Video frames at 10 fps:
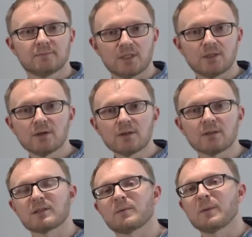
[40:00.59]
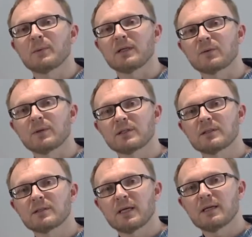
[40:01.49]
We know that lots of people have
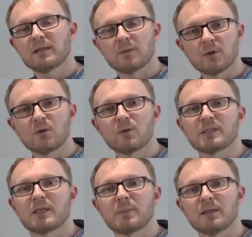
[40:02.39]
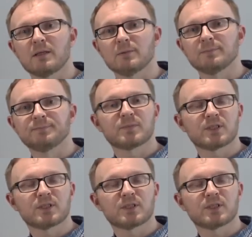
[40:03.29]
questions about it, and we're always happy to help.